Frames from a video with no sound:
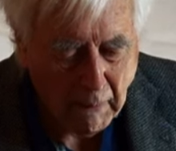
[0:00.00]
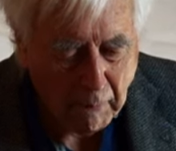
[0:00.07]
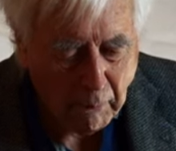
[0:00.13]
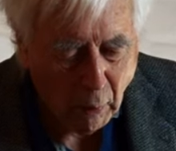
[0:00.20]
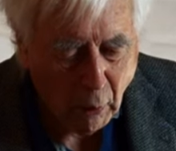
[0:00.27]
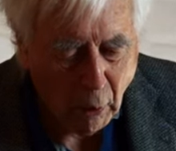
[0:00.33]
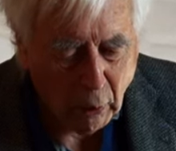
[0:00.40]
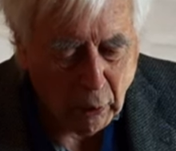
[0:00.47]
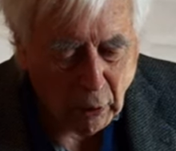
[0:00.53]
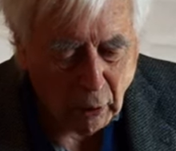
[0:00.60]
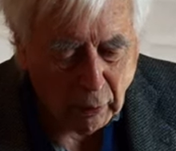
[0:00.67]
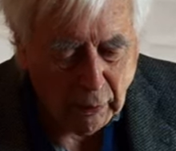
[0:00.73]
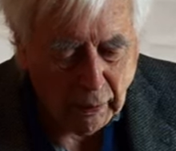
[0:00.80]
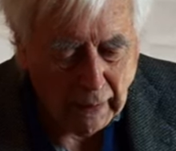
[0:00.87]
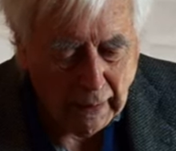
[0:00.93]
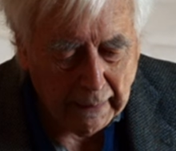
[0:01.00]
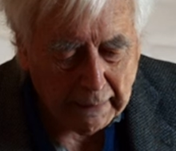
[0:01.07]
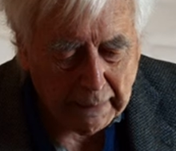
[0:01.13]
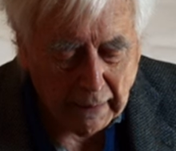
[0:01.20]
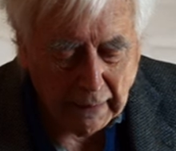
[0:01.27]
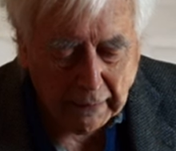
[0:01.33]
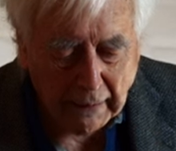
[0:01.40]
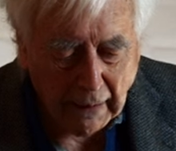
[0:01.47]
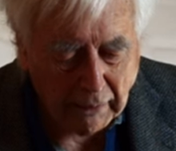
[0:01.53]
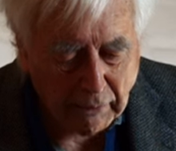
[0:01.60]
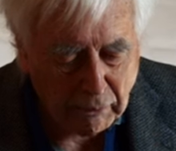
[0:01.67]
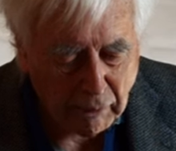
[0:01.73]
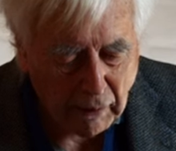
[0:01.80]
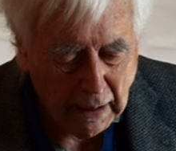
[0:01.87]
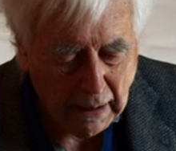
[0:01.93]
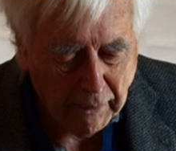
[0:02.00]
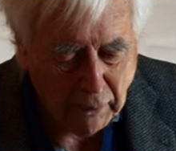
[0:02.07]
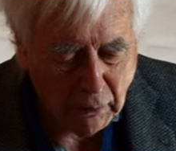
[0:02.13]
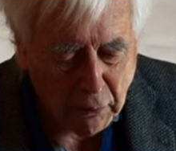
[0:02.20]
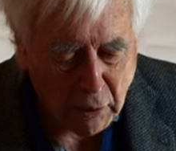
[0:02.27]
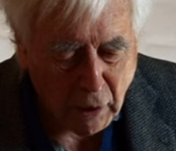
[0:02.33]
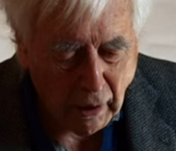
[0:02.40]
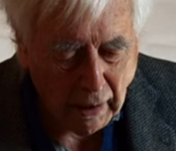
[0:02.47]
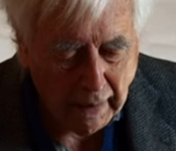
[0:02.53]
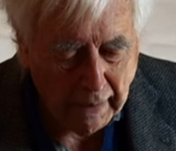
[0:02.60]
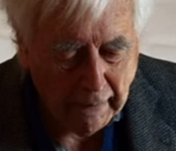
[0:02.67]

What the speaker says: more godlike and unrivaled shine.